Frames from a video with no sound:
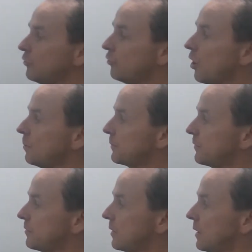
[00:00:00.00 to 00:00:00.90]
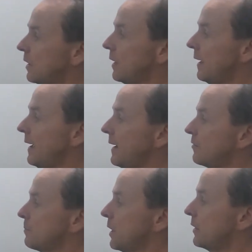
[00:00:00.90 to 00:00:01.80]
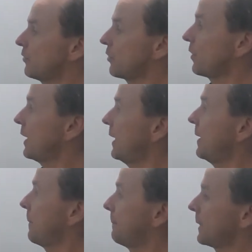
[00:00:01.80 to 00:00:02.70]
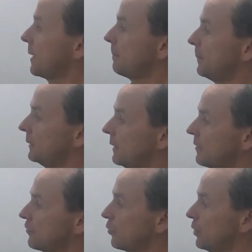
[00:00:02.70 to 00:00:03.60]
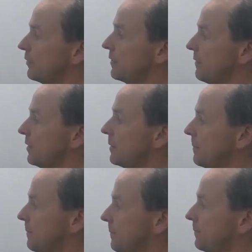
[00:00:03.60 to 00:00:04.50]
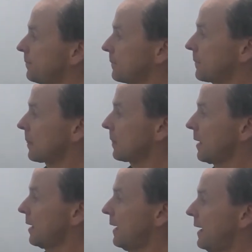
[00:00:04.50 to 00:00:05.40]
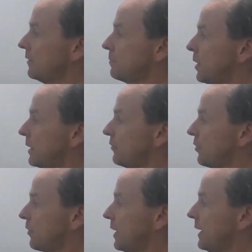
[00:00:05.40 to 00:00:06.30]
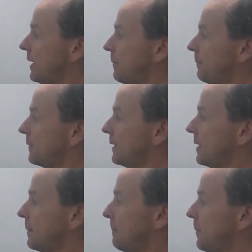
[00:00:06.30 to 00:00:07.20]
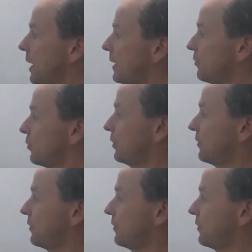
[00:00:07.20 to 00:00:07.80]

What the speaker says: DOPS, x minus 3 plus root 7, x minus 3 minus root